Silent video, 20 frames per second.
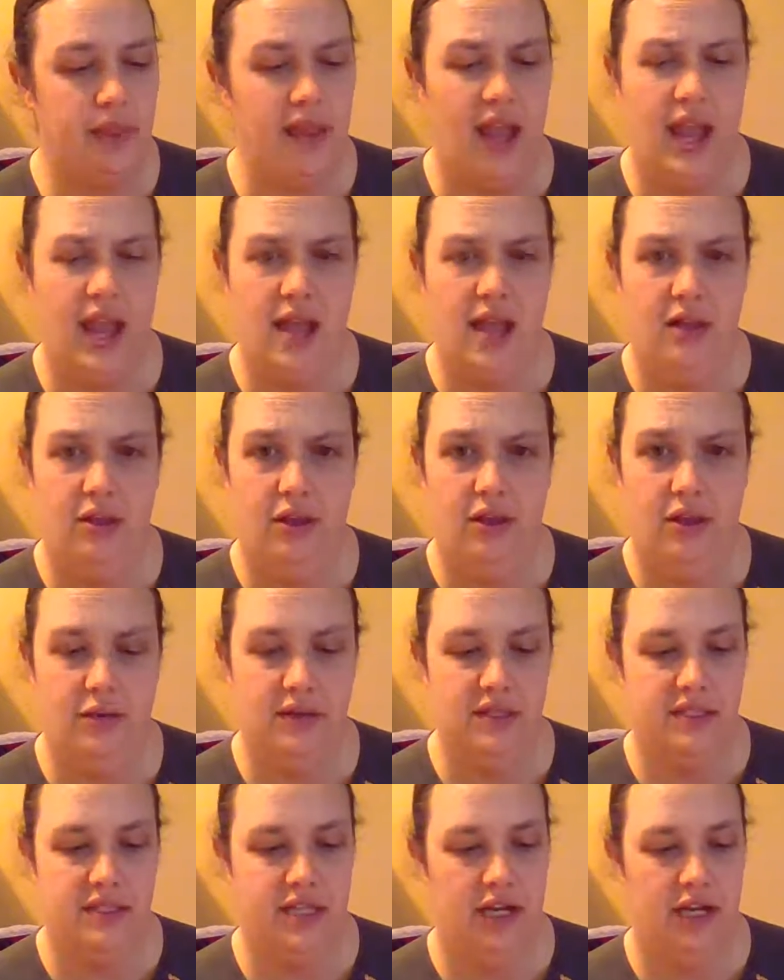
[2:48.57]
Hey,
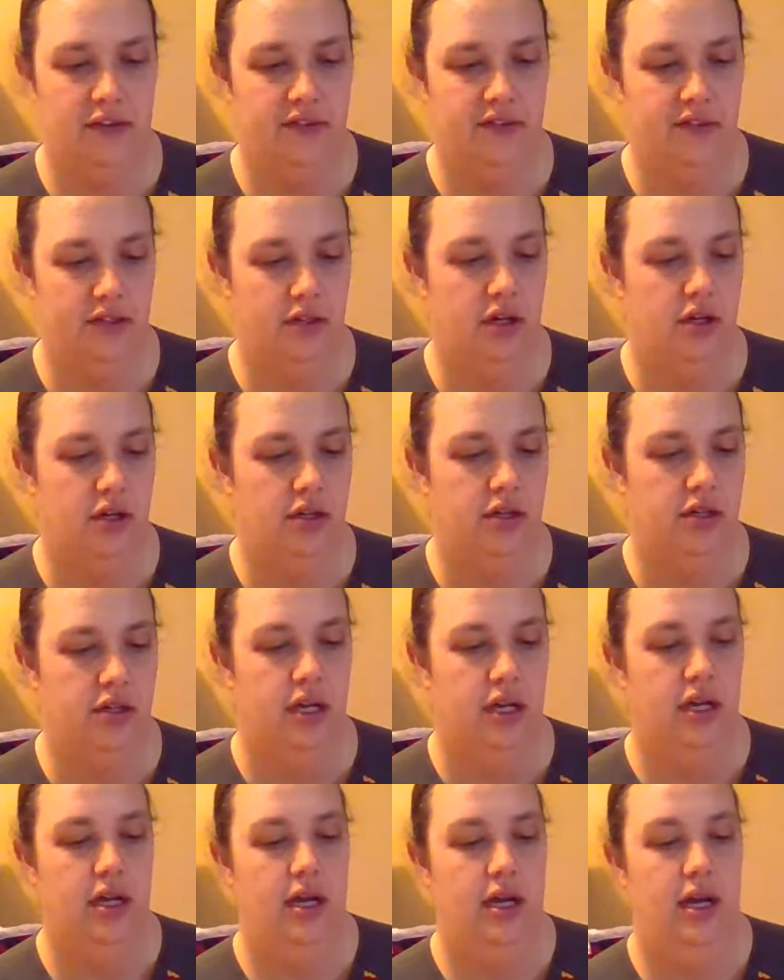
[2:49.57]
Lewis, Calvin called.
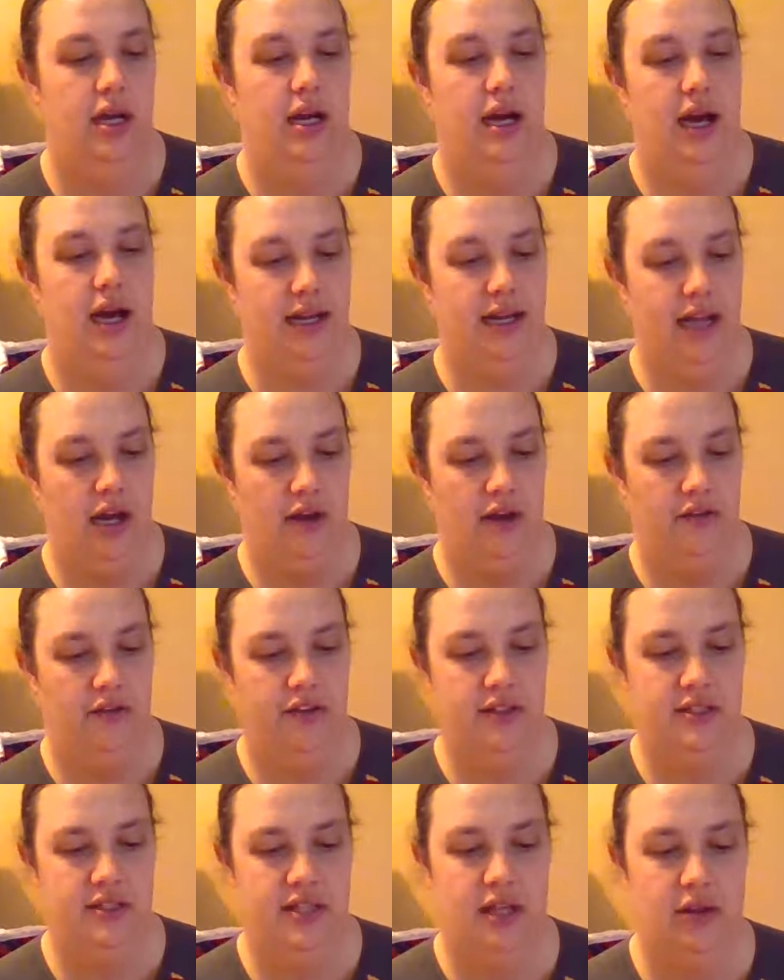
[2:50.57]
Hi,
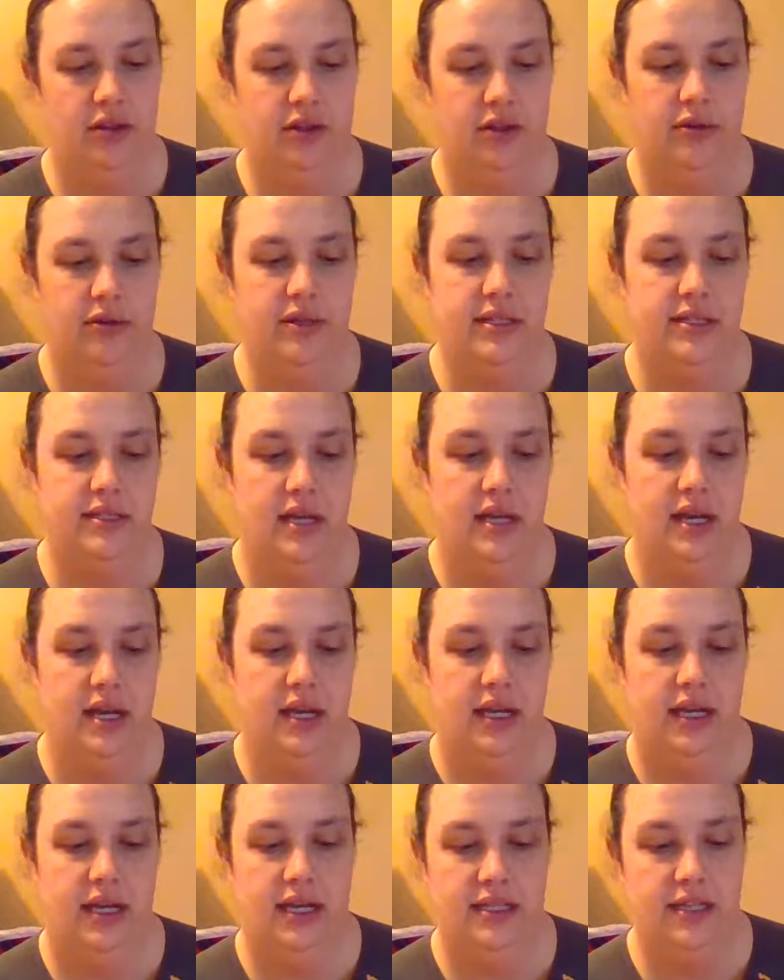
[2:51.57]
Calvin, said Lewis.
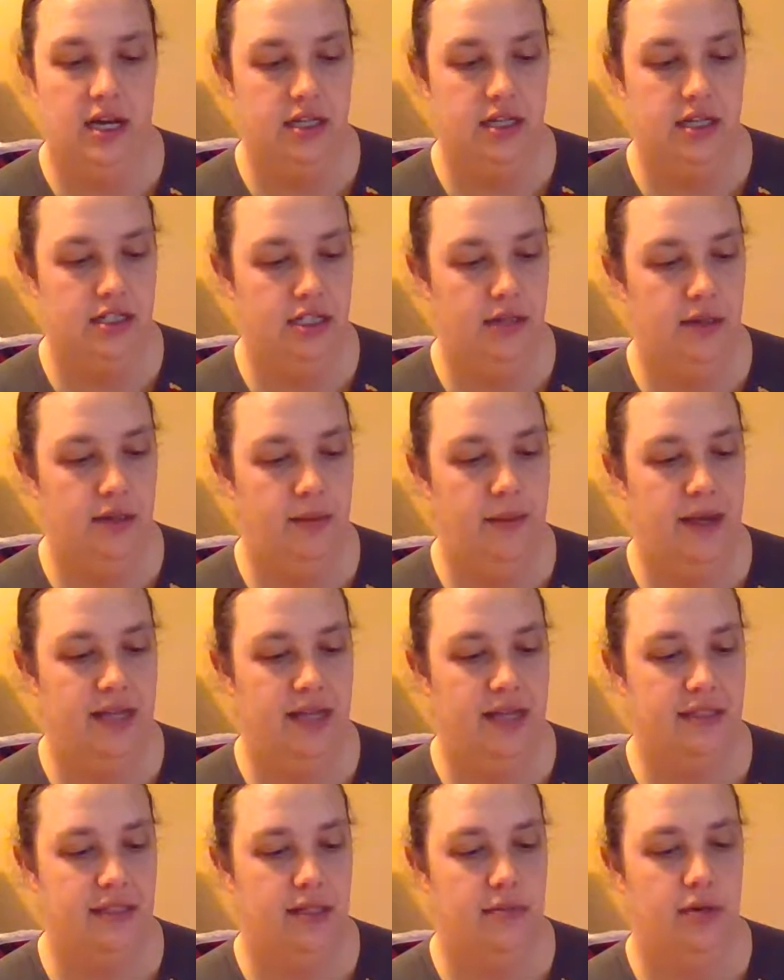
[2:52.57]
He tossed him the
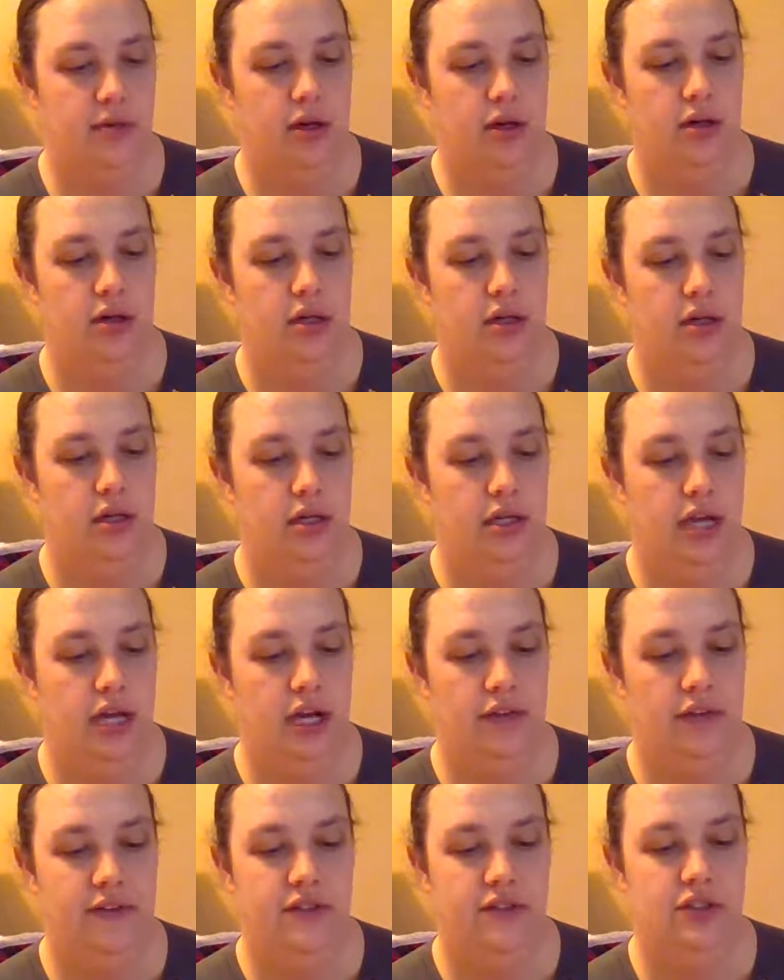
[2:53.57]
basketball.
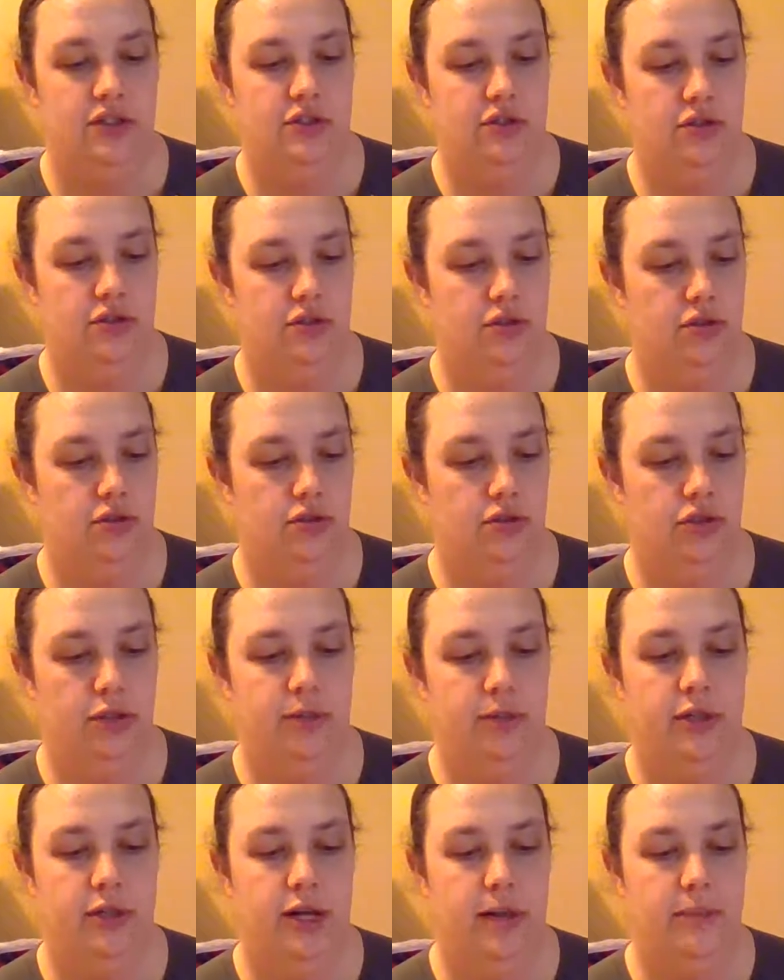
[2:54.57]
Calvin
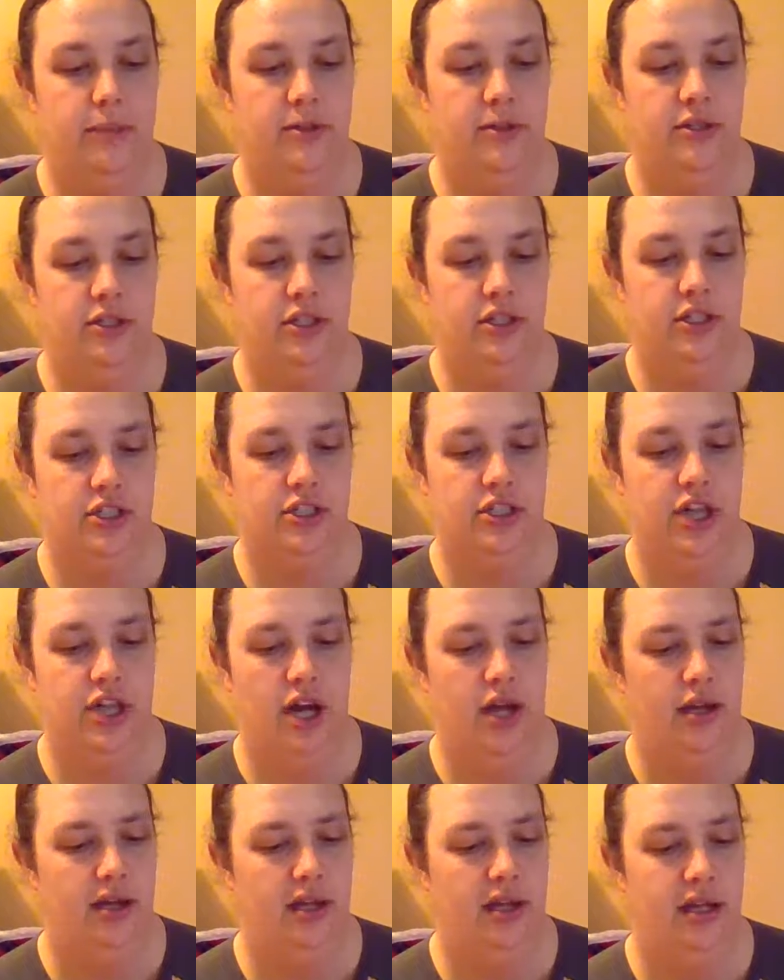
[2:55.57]
dribbled up and took a
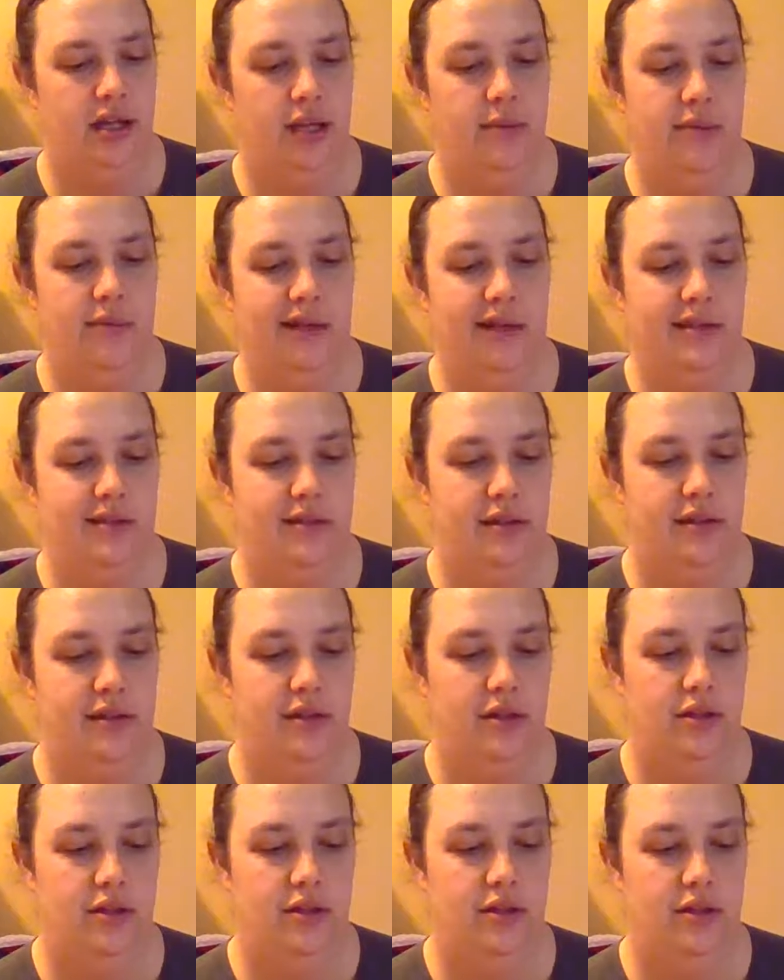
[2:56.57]
shot. He missed.
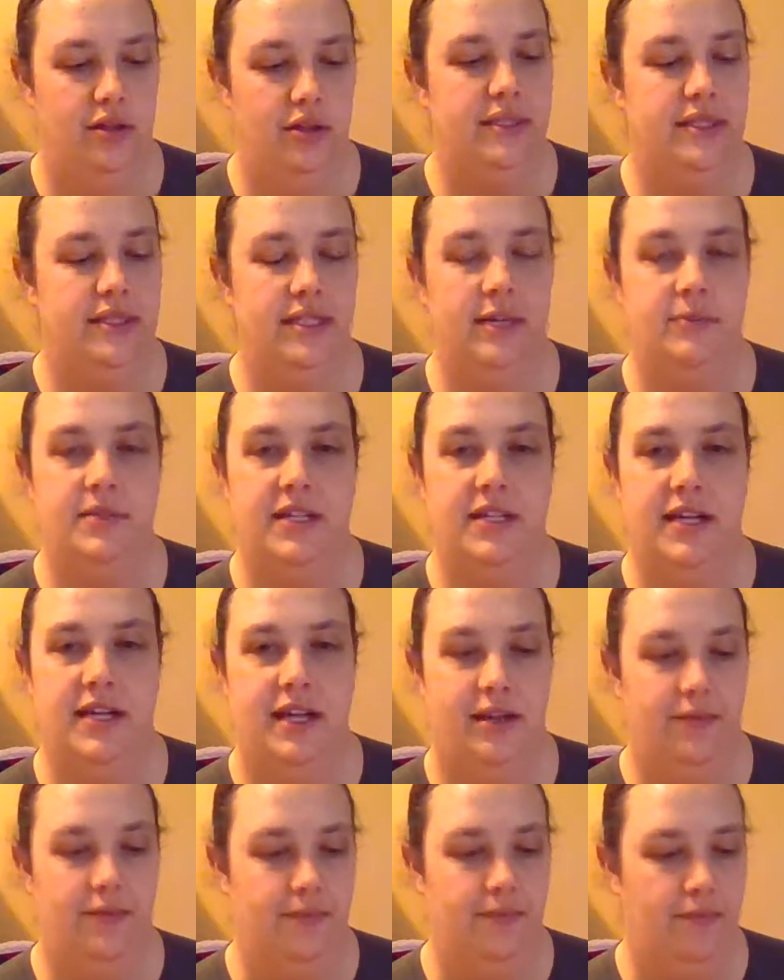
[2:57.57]
Lewis tipped it
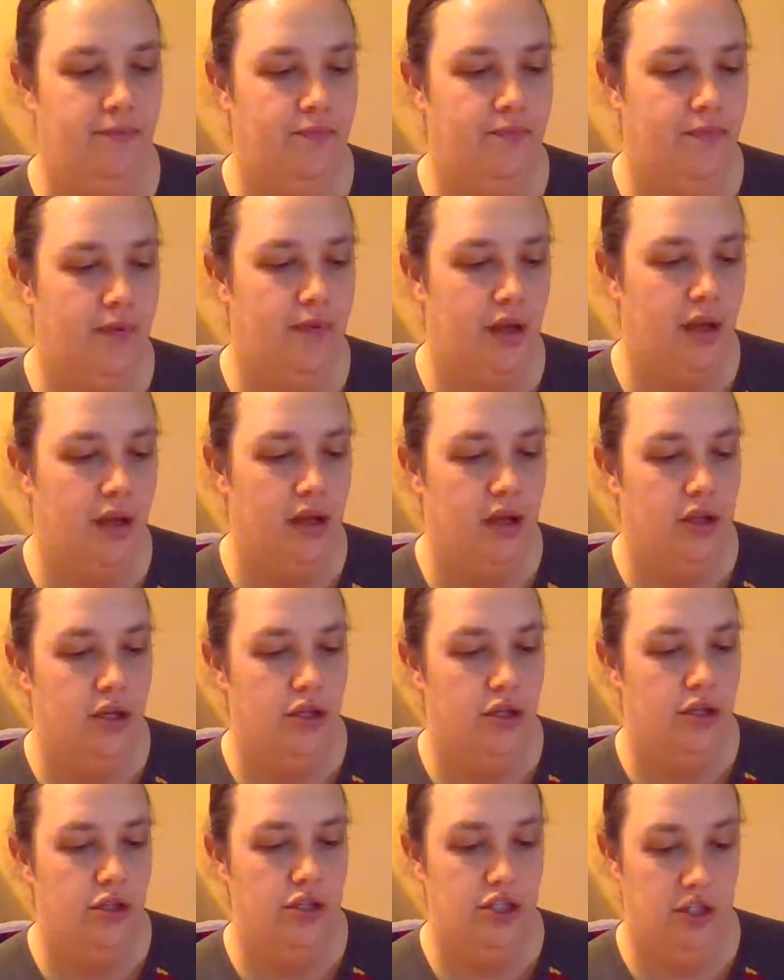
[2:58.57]
in.
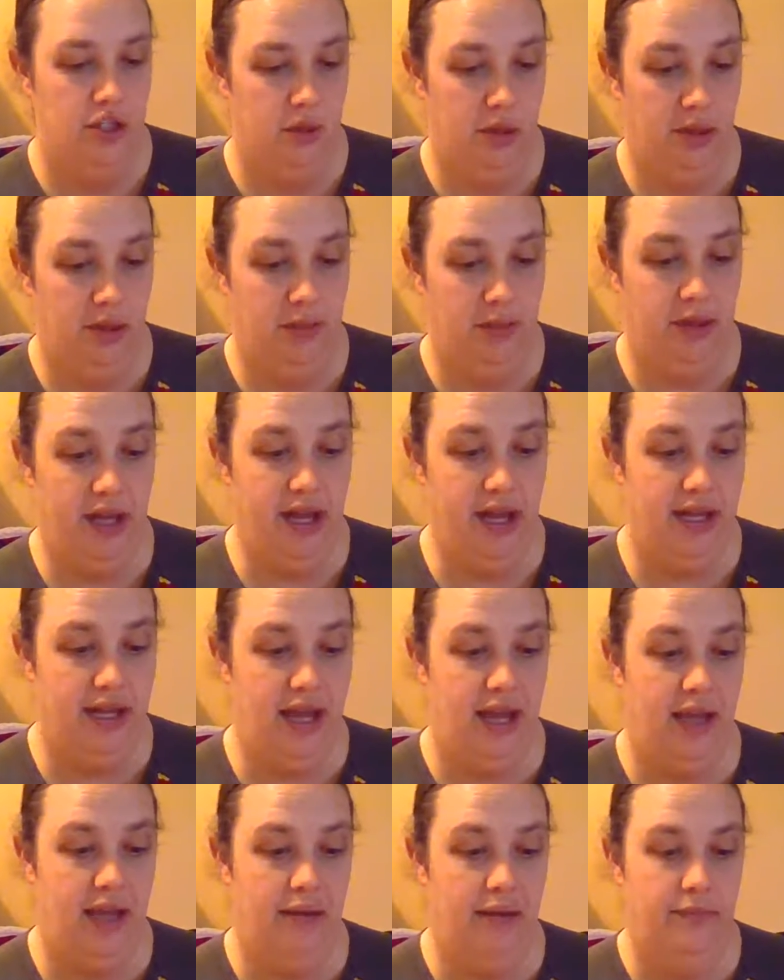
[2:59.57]
Do you want to play a
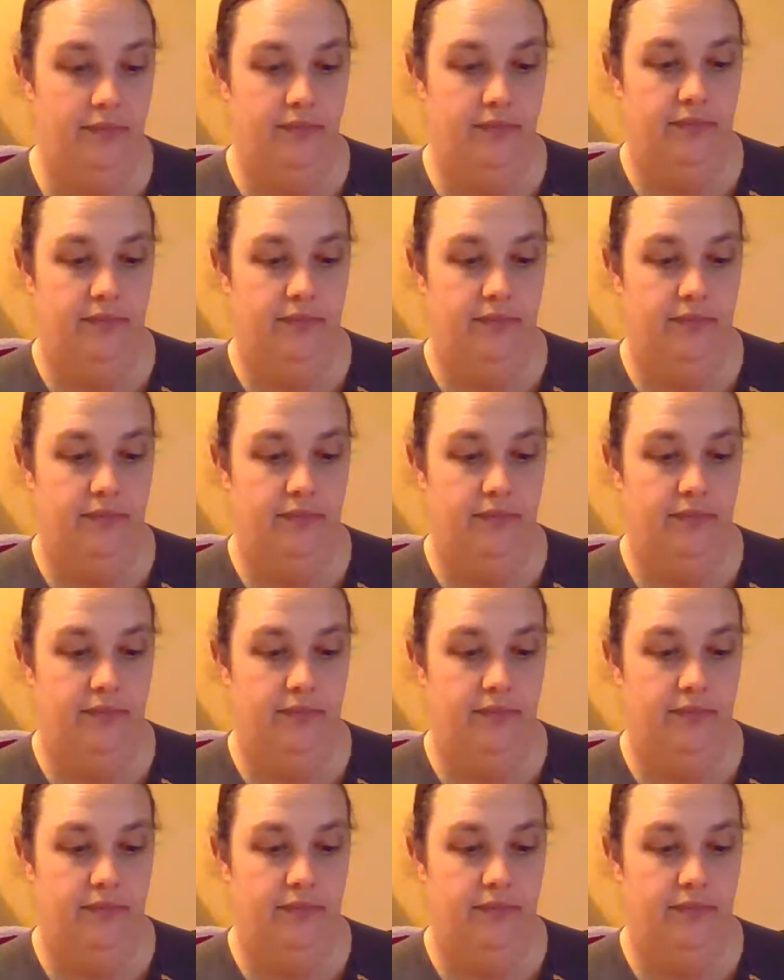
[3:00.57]
game?